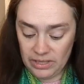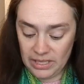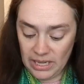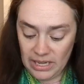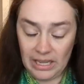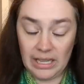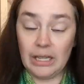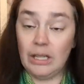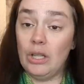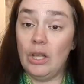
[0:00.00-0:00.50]
I
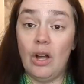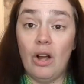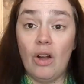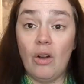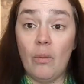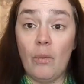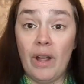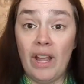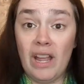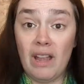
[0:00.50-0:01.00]
got a long
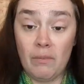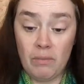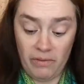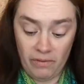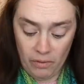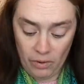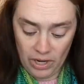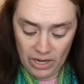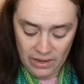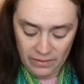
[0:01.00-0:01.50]
way
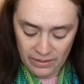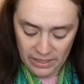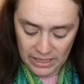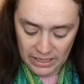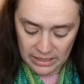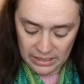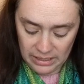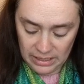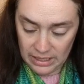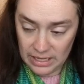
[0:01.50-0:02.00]
before I even
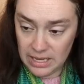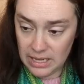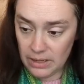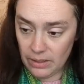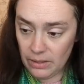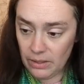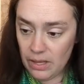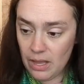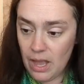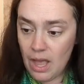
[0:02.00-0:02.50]
get to the
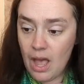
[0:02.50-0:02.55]
heel.